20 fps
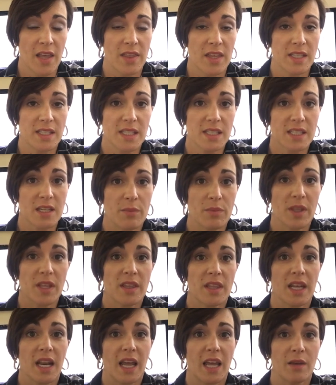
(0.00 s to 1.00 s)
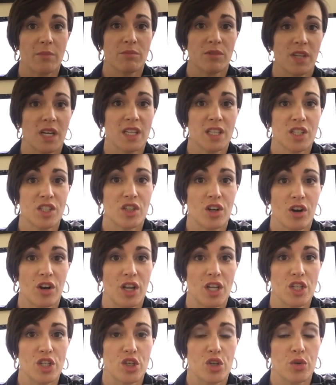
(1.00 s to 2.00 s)
This is something that I am just
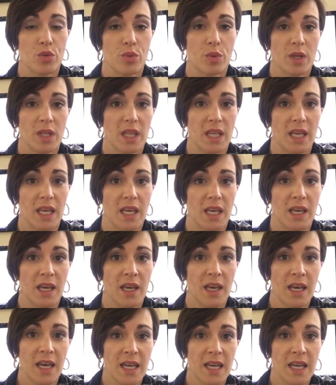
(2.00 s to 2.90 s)
starting to really